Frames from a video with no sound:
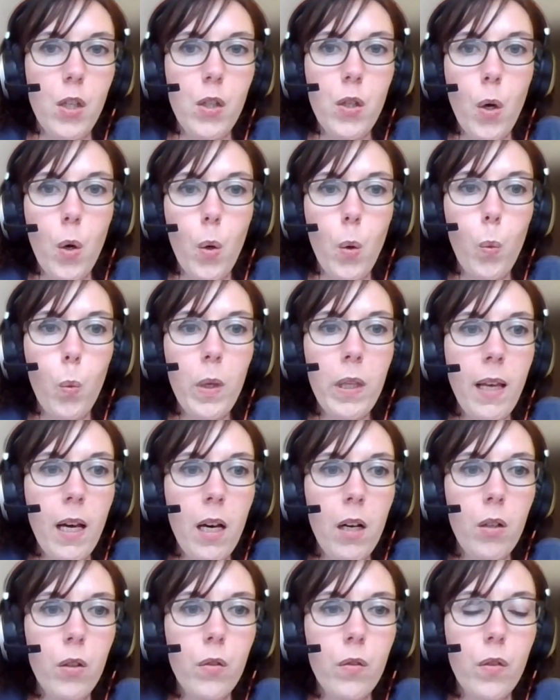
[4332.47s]
So
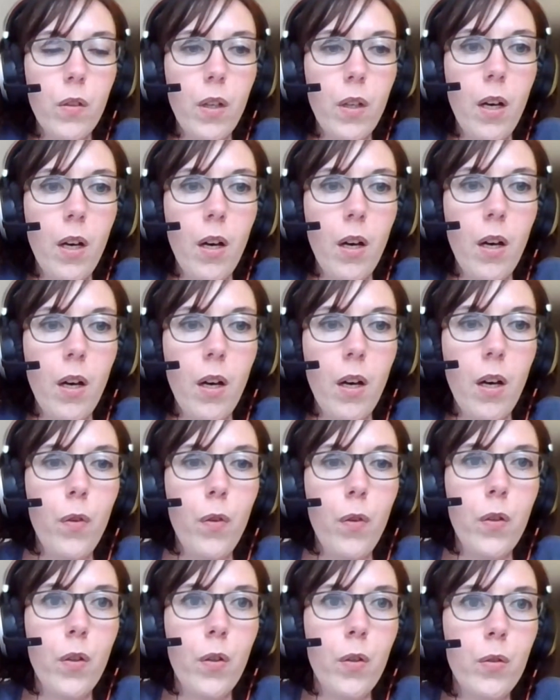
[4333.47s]
without
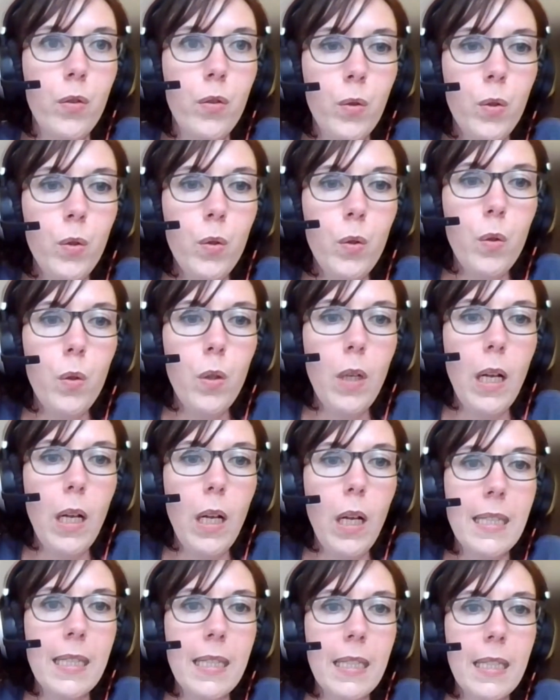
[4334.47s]
further ado,
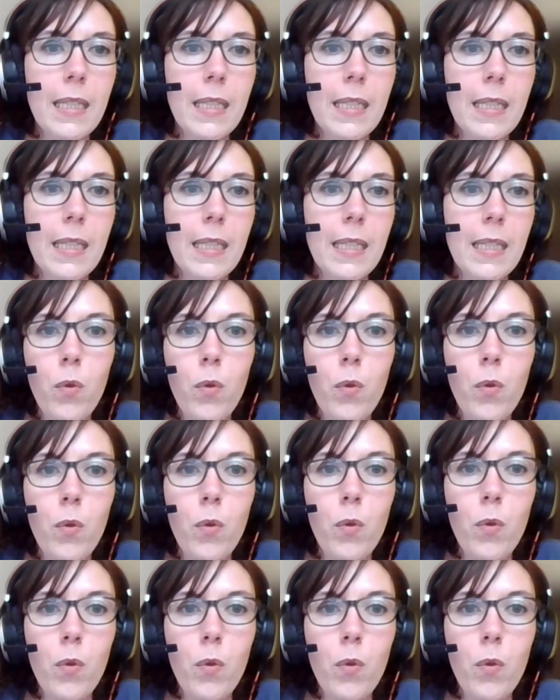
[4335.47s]
let's give them the